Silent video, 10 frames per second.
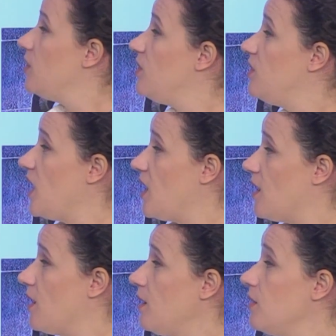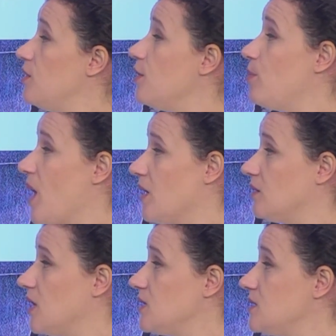There, the
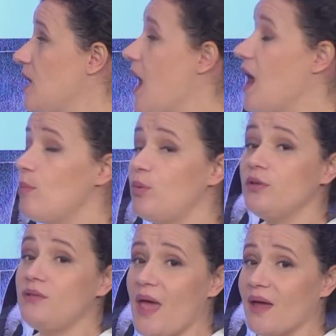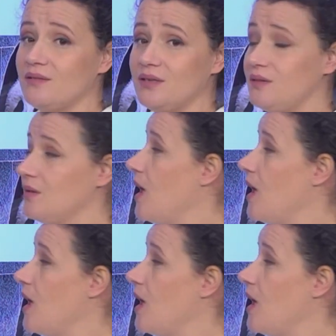pandas are protected